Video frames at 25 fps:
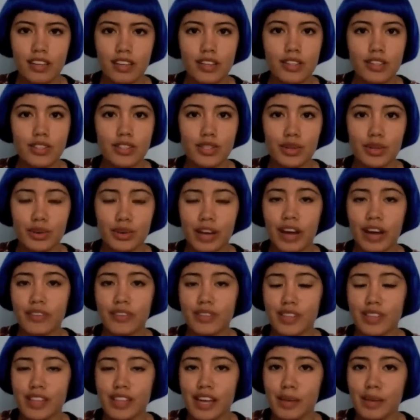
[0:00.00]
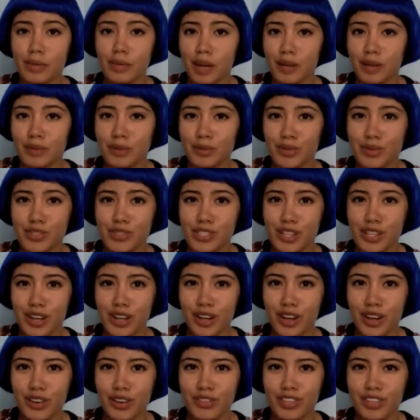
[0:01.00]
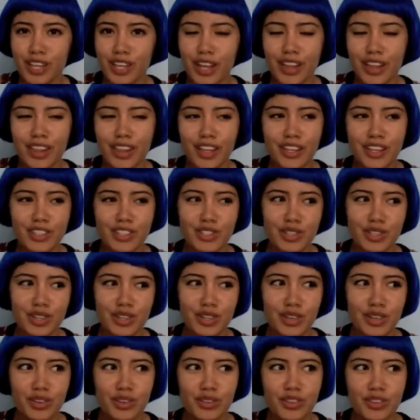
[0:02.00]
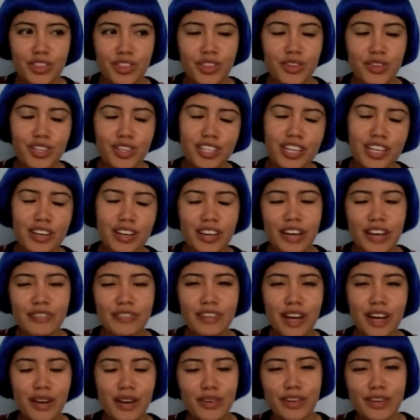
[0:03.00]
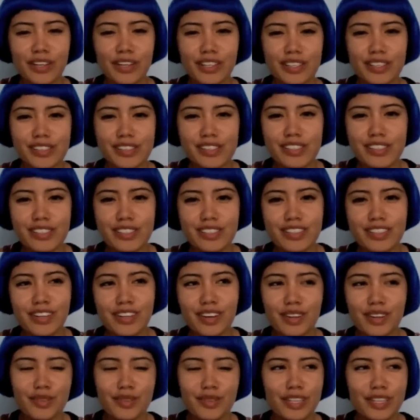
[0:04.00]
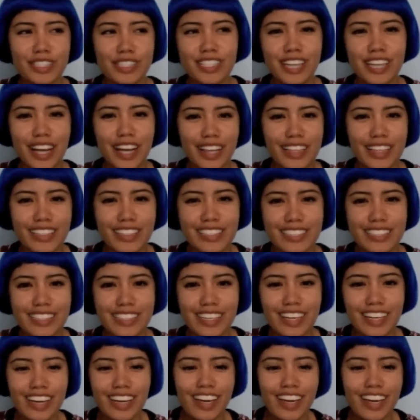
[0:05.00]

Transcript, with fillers: So after that problem was solved, they drove three and a half hours all the way to Dallas.